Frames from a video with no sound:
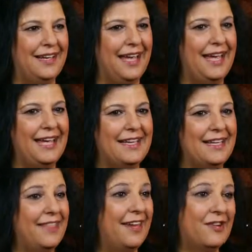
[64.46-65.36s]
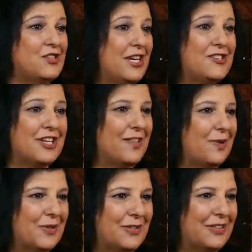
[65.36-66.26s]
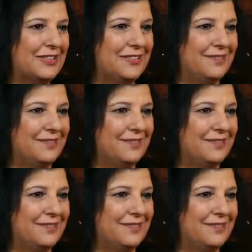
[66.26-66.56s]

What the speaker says: And they are changing their world.